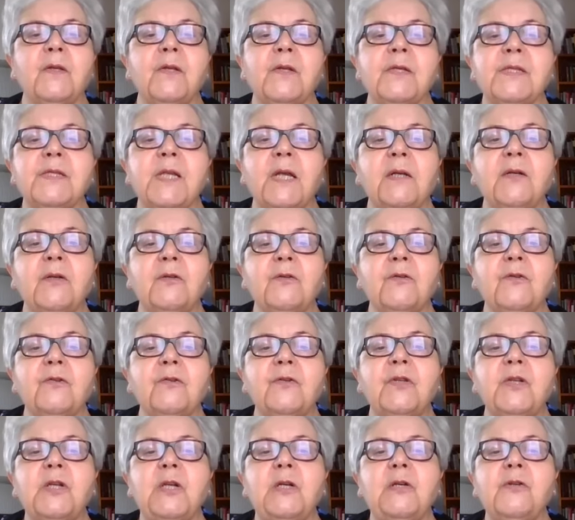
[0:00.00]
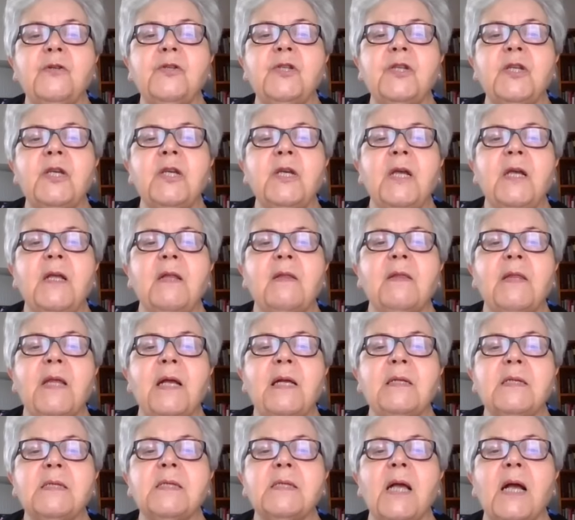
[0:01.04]
The second trilogy
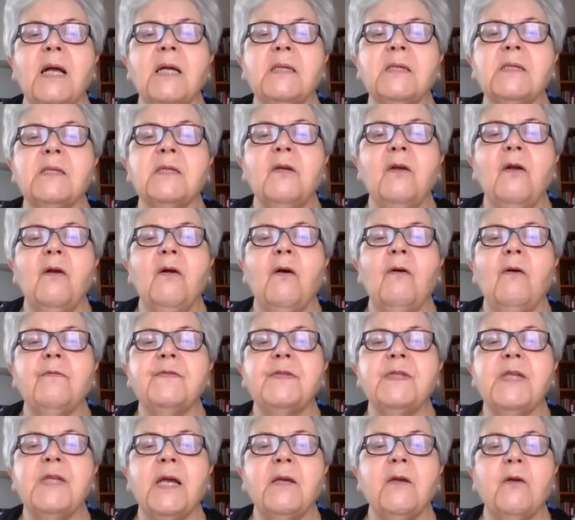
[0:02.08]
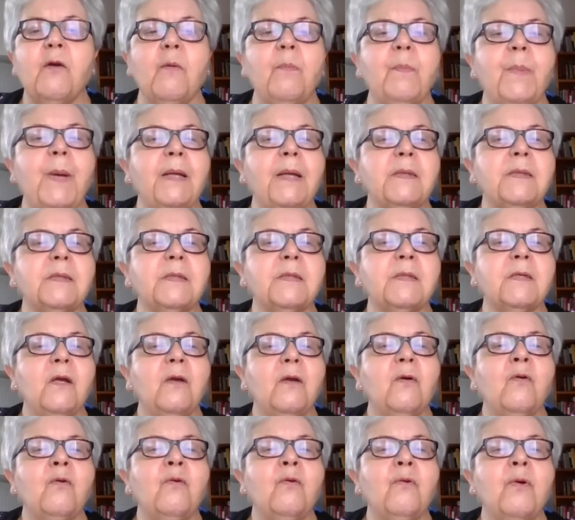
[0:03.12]
tells us of psychopaths
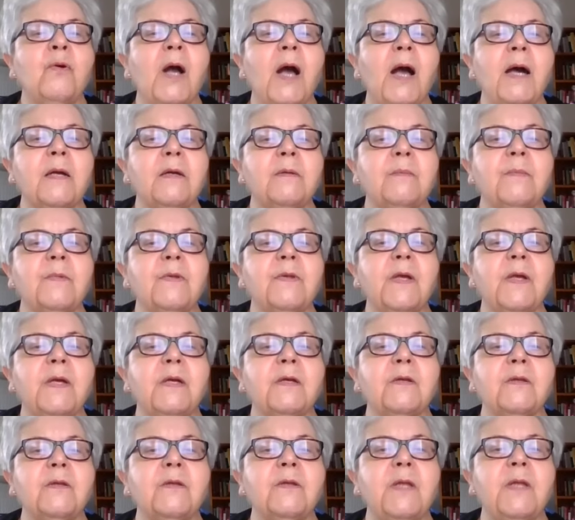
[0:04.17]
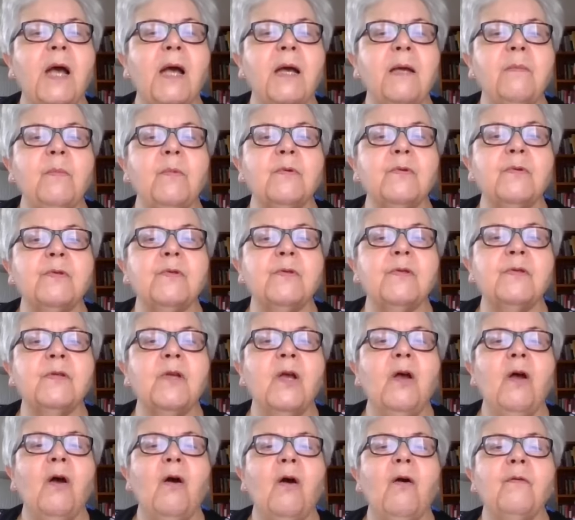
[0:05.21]
who harm their daemons,
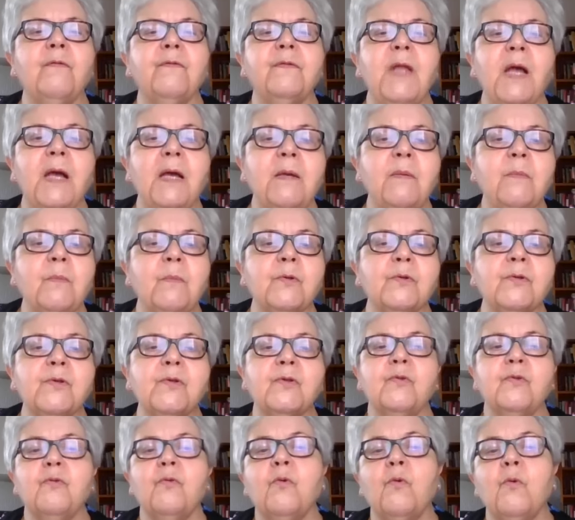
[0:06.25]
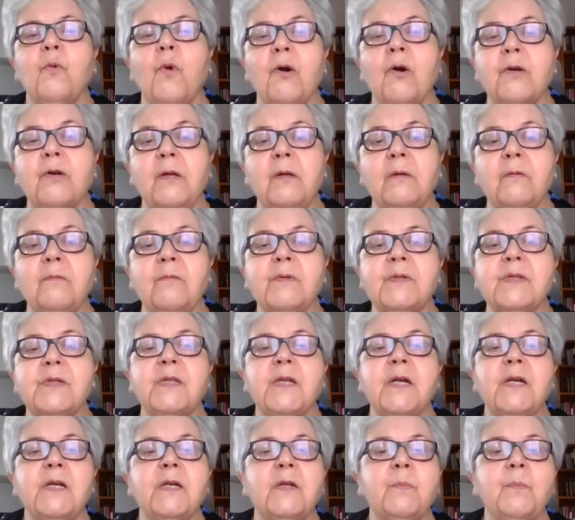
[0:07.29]
of daemons who quarrel with
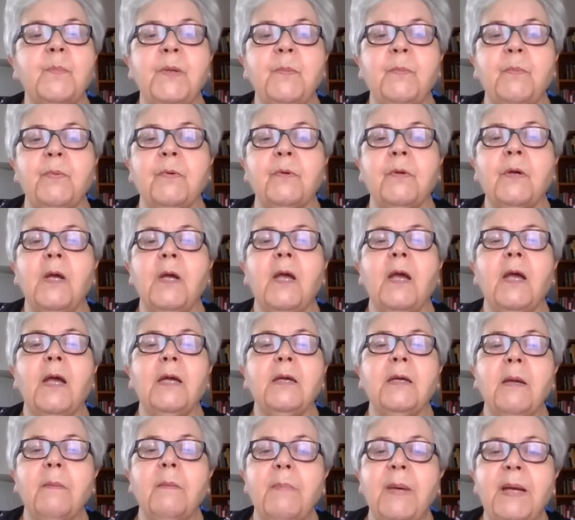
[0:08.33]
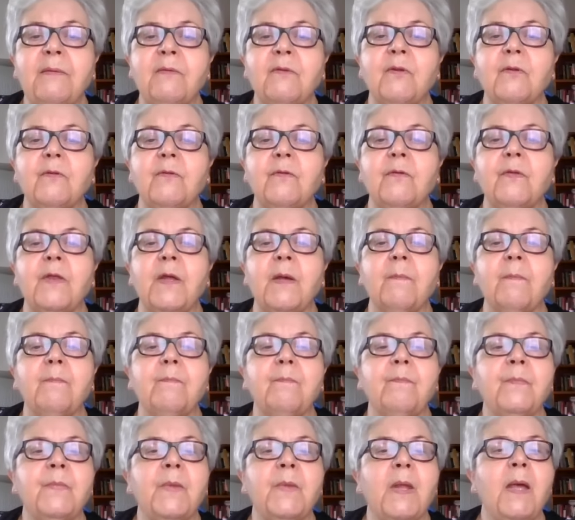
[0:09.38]
their people and abandon
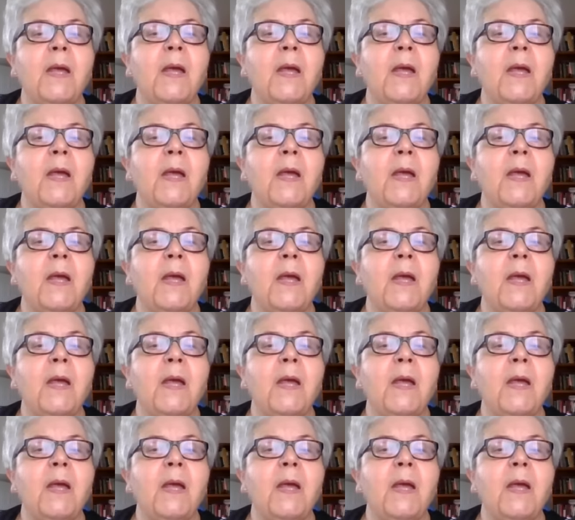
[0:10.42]
them,